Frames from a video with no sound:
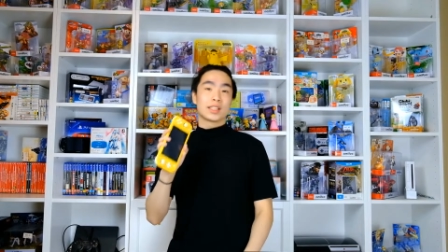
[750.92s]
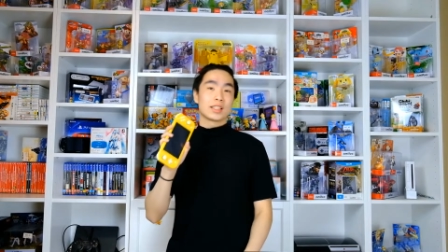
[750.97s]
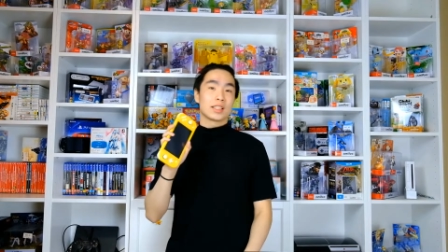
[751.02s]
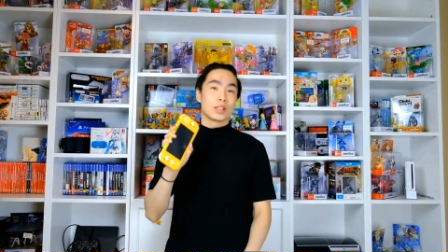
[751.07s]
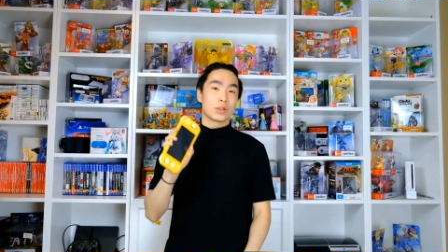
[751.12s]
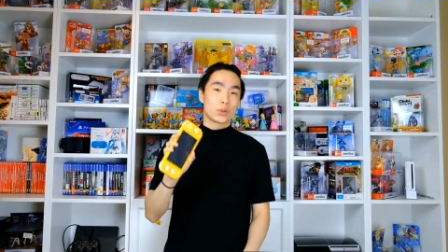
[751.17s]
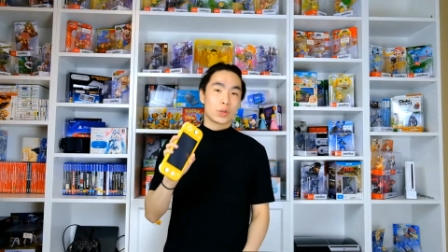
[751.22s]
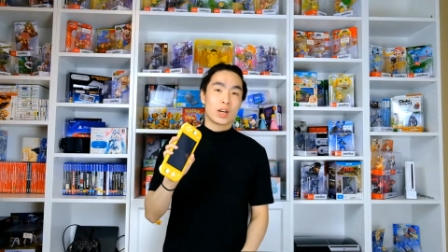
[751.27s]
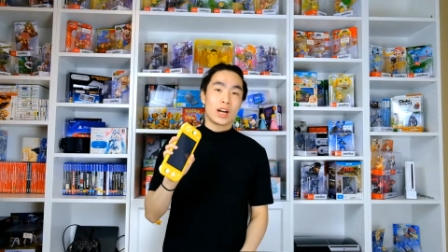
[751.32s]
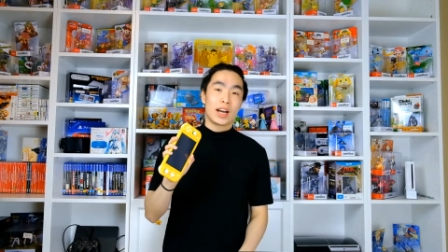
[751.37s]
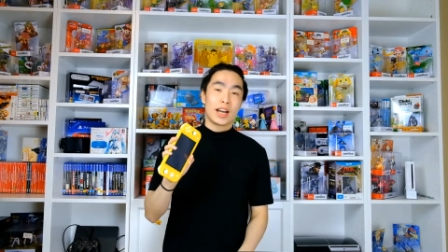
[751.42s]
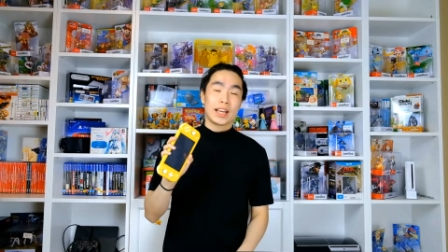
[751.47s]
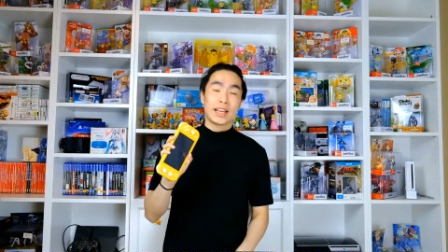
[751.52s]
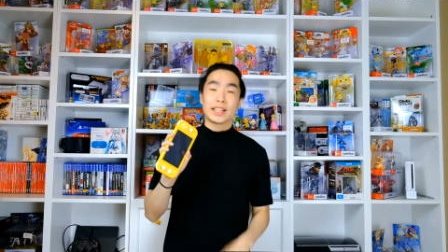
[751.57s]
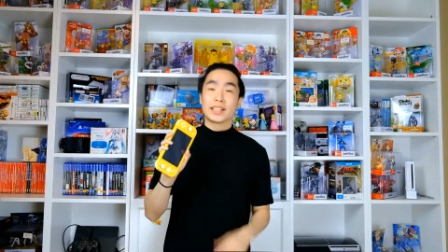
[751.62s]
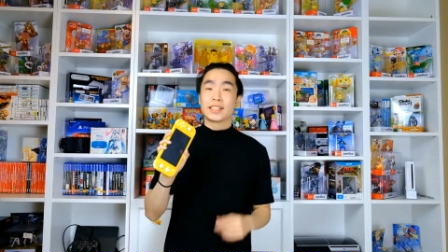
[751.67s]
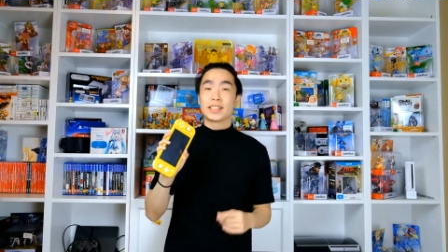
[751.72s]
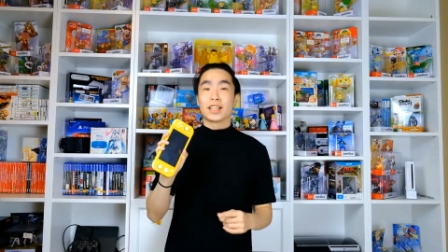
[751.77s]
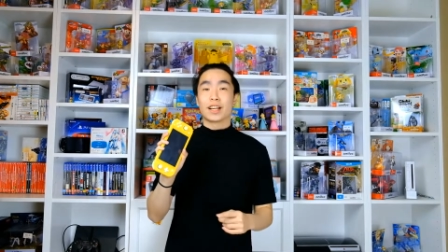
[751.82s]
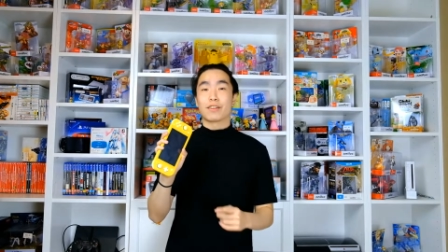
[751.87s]
with this little
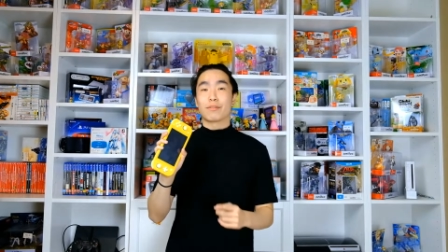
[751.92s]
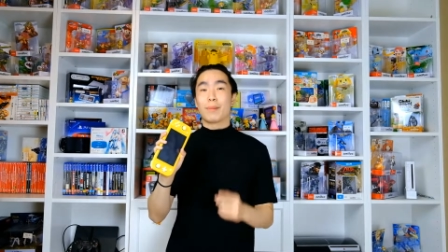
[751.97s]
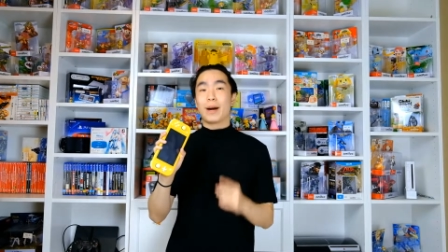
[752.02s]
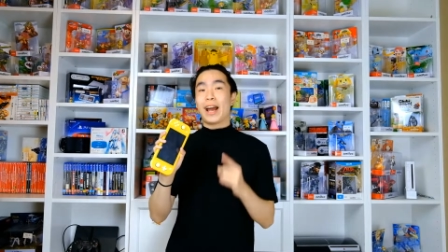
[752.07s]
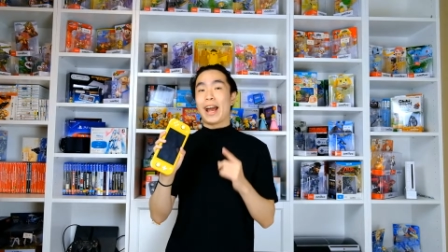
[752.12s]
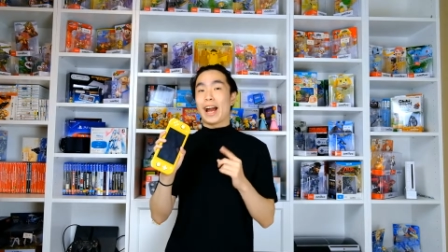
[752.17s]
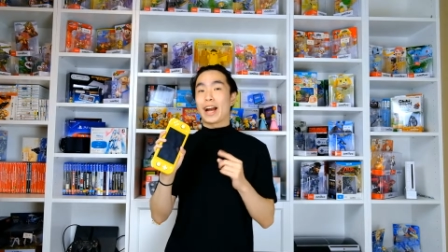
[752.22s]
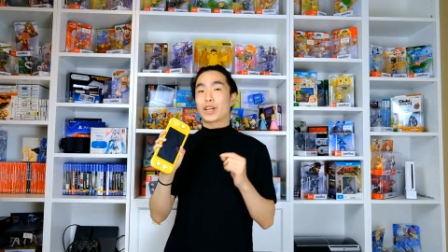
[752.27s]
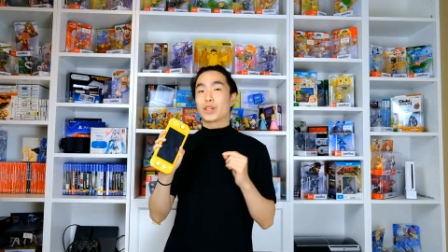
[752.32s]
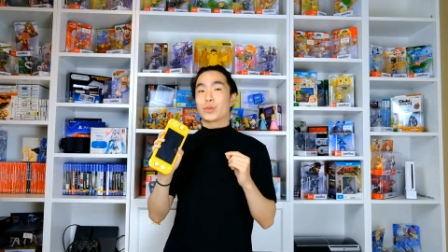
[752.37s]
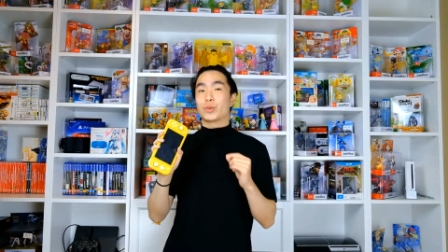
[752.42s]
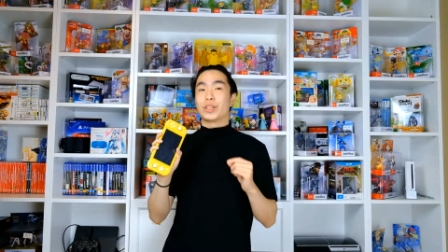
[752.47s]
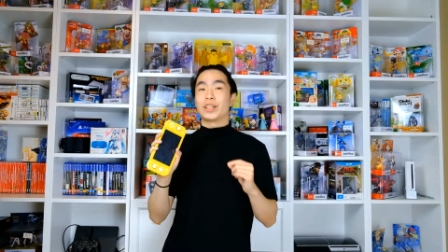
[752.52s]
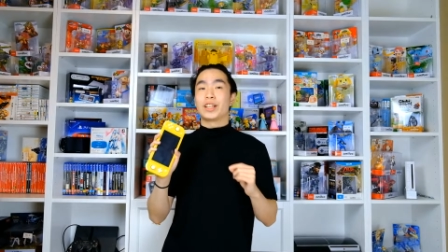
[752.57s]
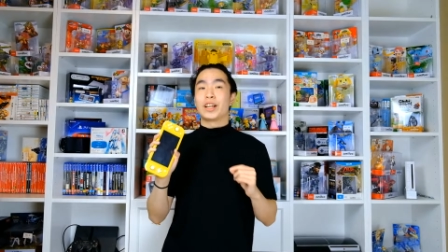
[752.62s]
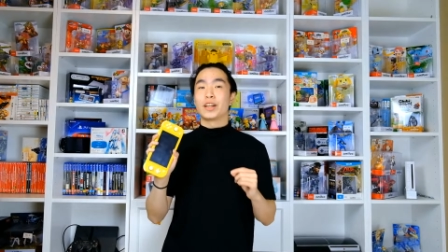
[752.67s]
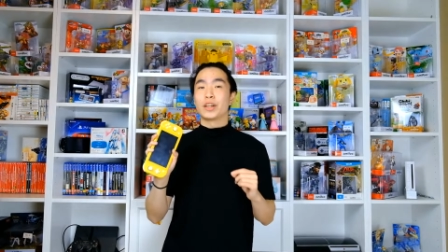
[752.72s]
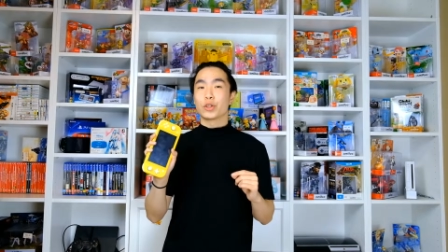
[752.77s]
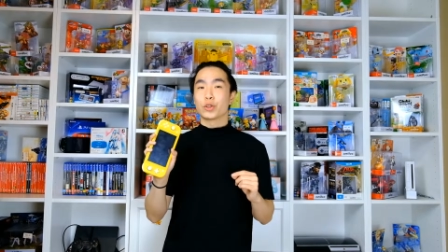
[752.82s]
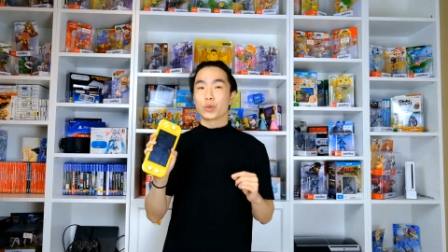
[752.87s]
guy instead of my
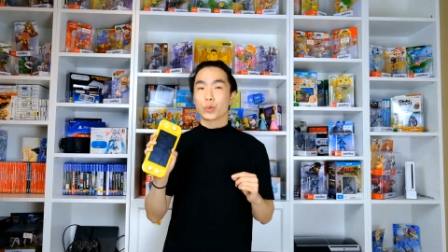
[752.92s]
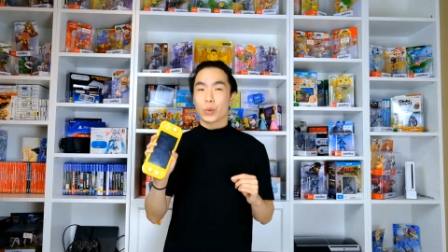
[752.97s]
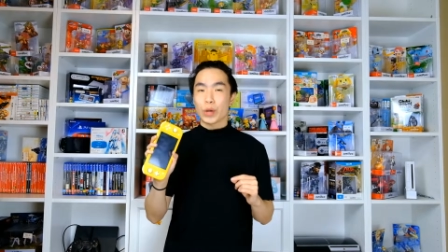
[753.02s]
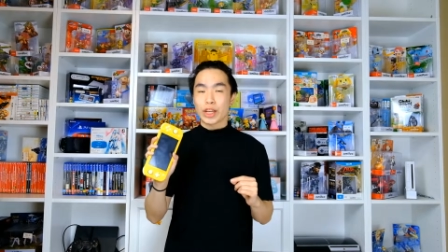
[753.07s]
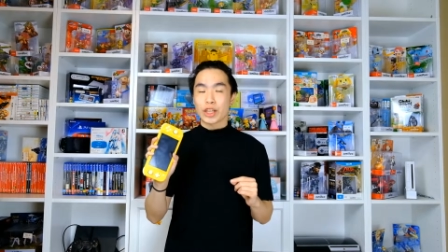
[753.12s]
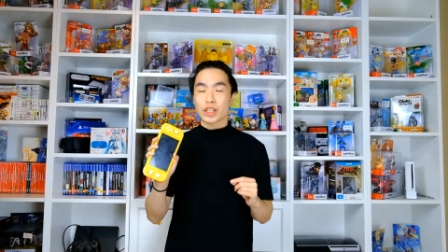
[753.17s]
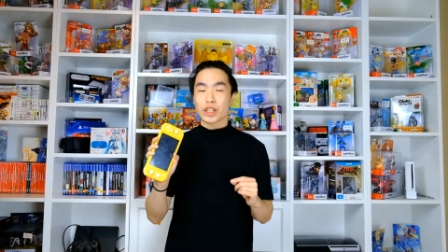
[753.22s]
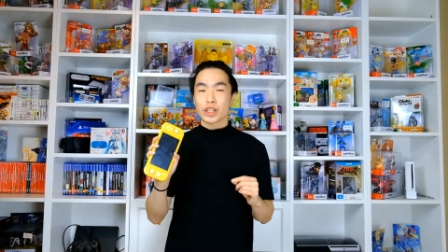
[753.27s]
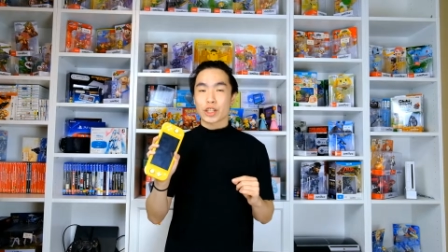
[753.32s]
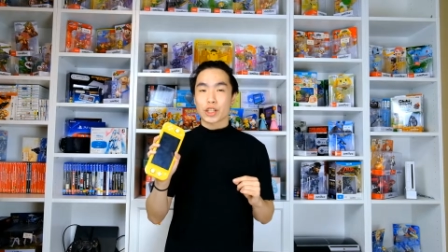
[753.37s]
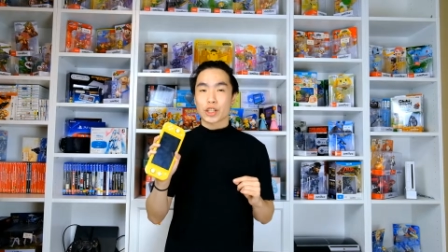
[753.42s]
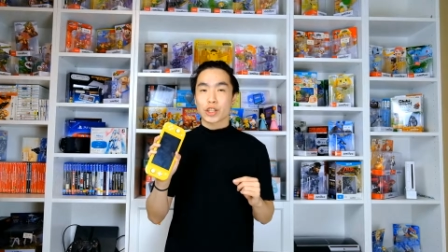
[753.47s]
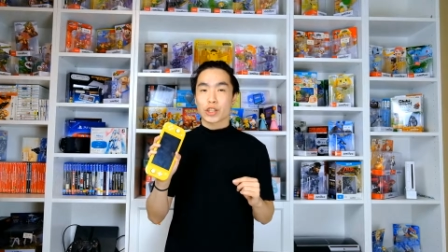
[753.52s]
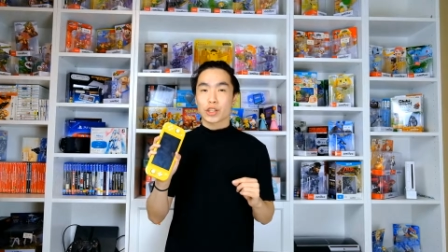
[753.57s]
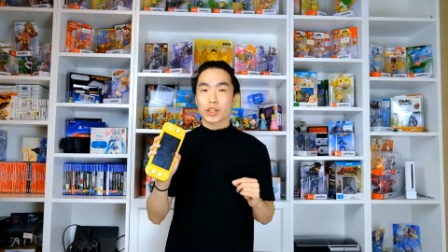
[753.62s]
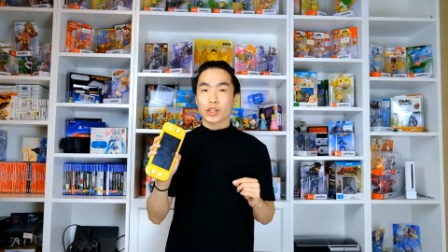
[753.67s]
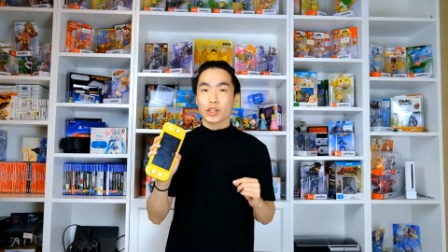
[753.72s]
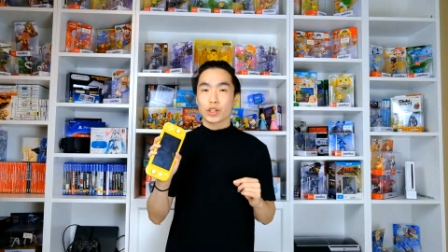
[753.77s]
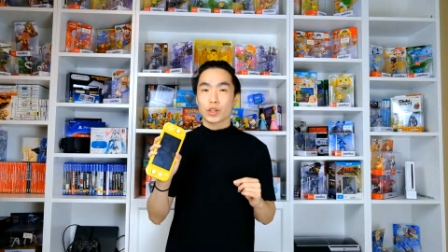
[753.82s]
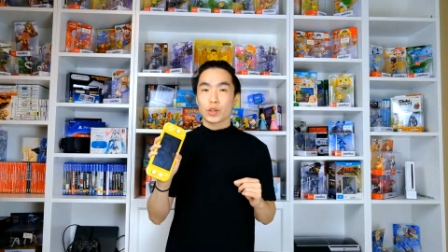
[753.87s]
actual Nintendo
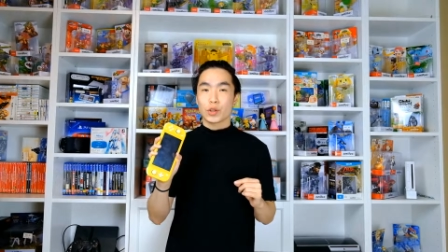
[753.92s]
Switch.